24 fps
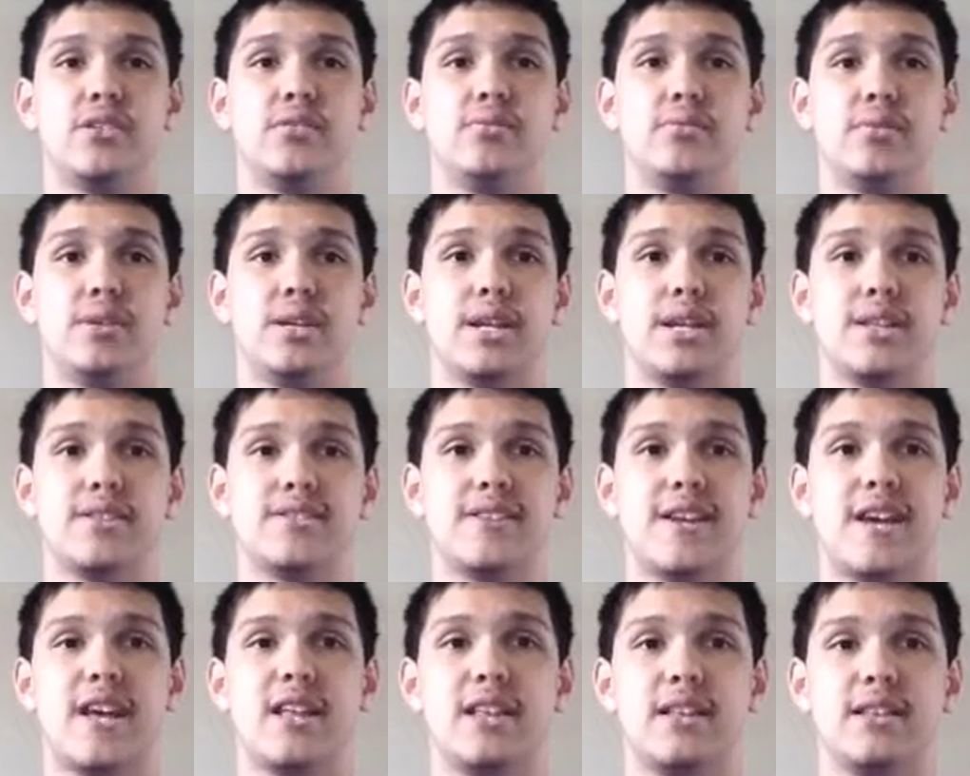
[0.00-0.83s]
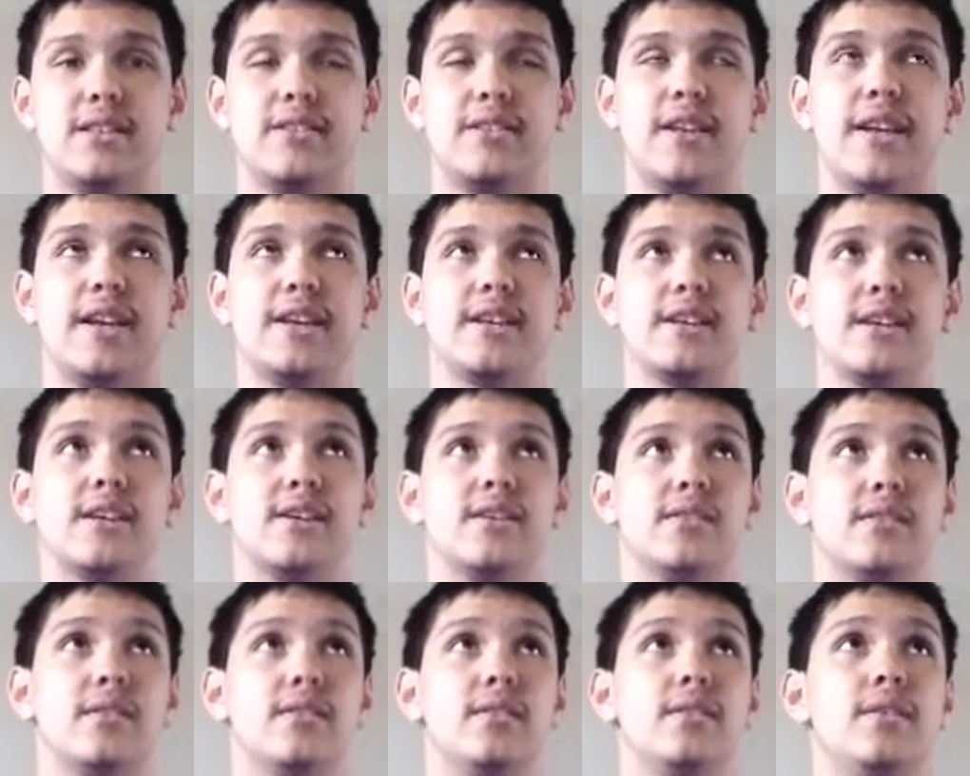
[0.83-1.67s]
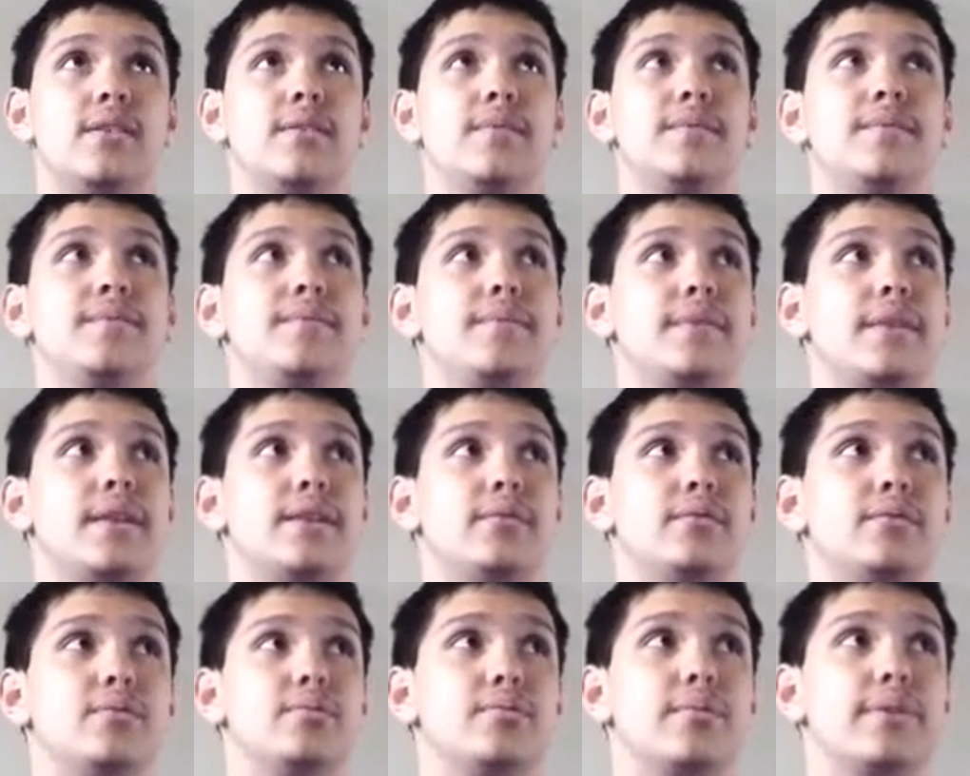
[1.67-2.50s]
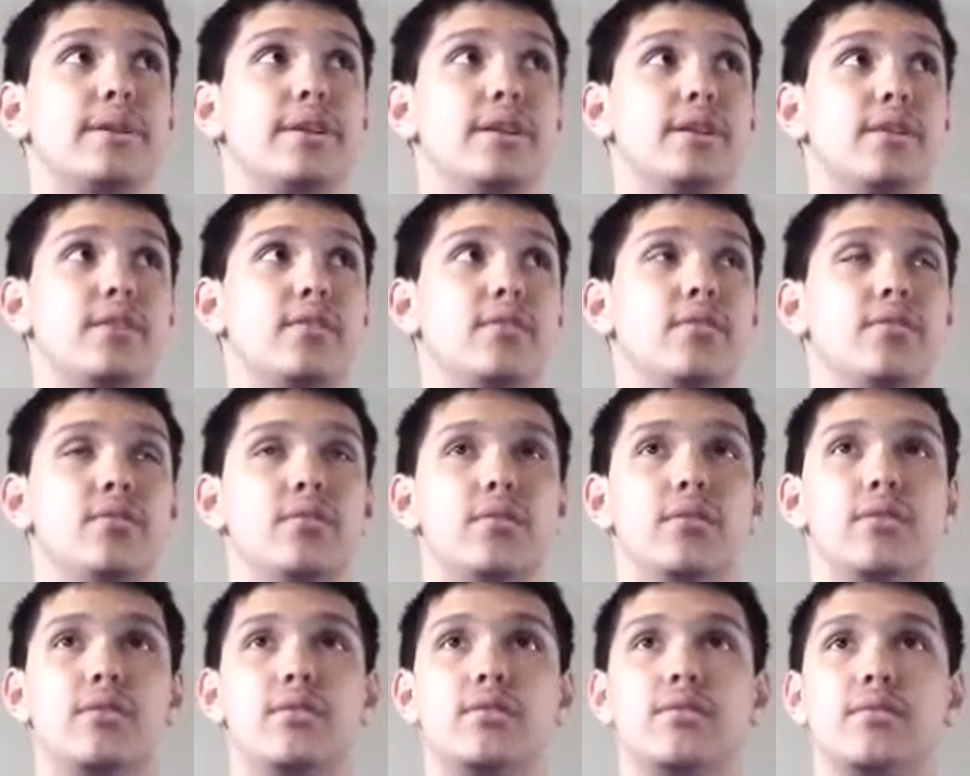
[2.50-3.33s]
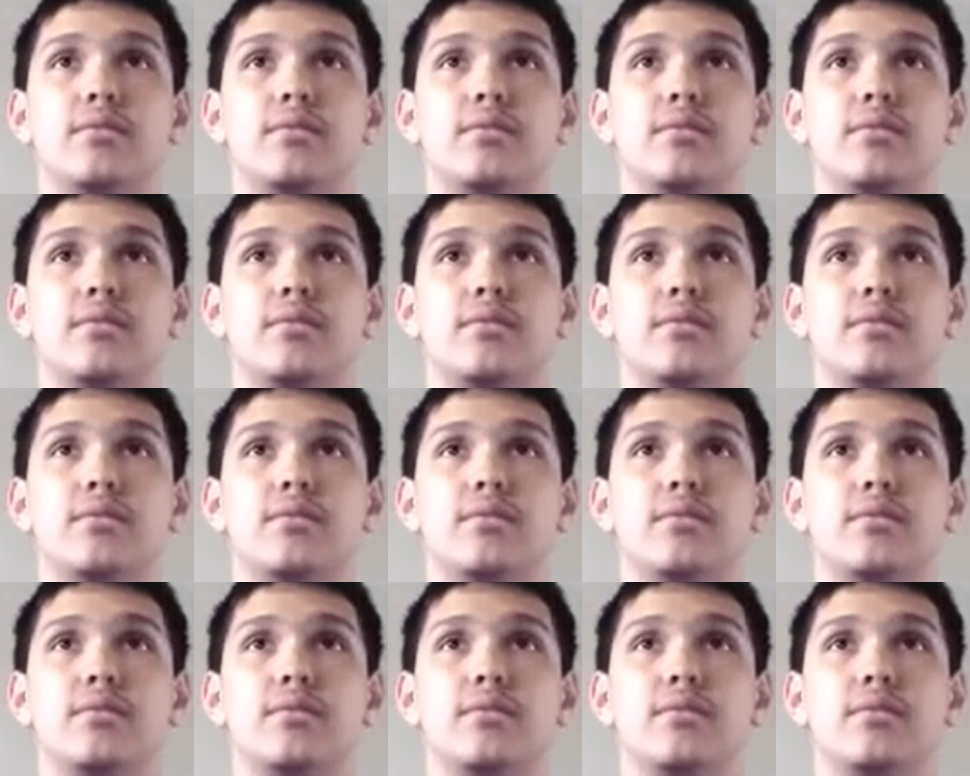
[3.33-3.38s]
Elliott win at Talladega, and it was pretty cool.